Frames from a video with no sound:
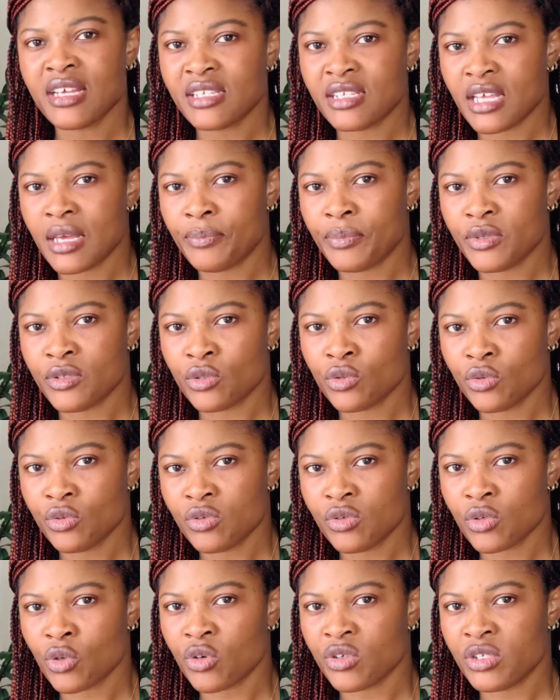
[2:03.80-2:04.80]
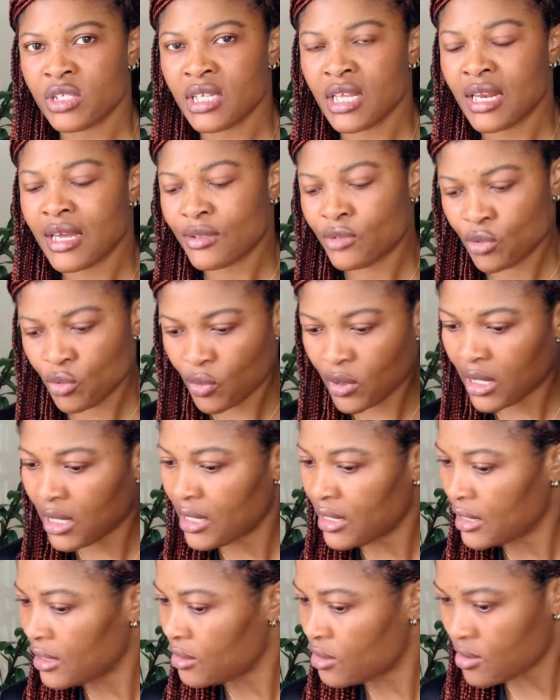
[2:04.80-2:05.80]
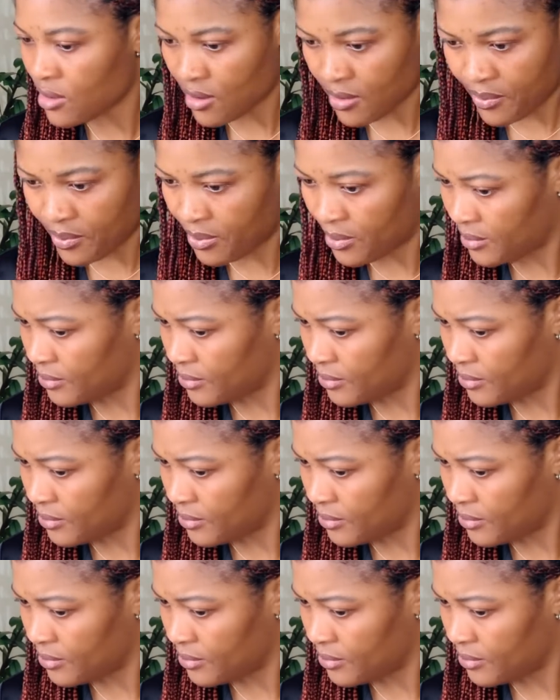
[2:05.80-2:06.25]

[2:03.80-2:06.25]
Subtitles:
step is to use concealer to clean it up.